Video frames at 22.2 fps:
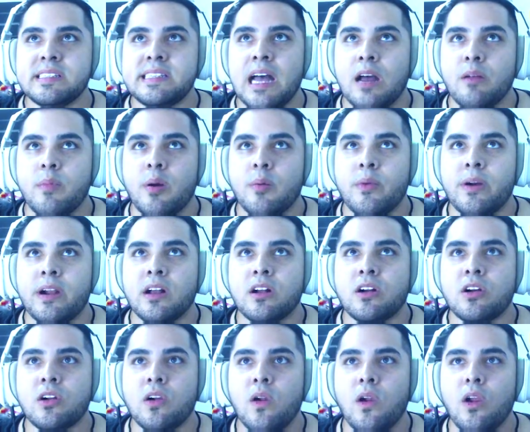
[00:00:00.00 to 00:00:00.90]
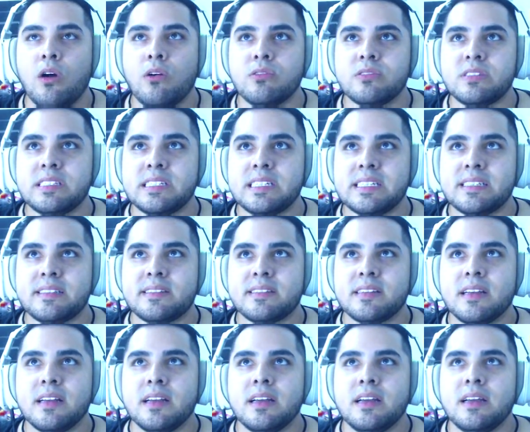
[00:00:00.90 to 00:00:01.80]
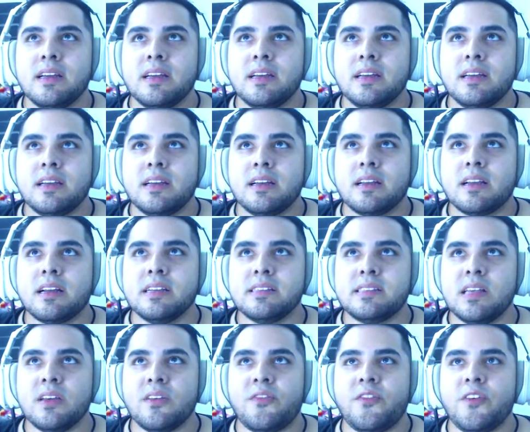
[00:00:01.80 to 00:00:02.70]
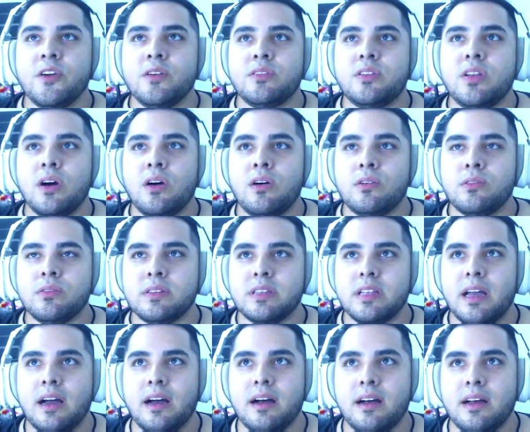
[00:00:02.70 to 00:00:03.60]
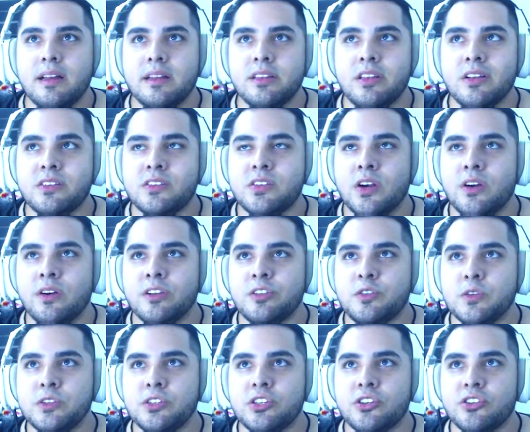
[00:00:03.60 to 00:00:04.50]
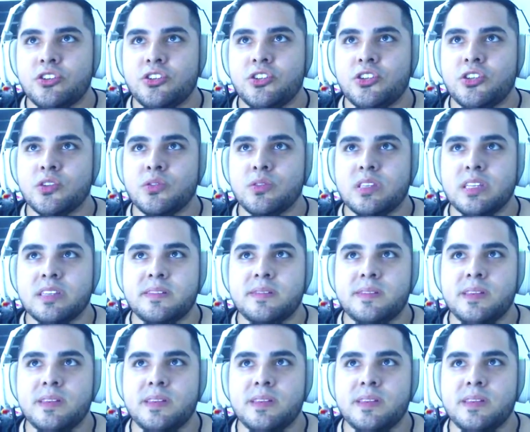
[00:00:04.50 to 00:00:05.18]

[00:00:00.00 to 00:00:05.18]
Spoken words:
this down. Remember to close this, because if you don't, the turrets will just shoot the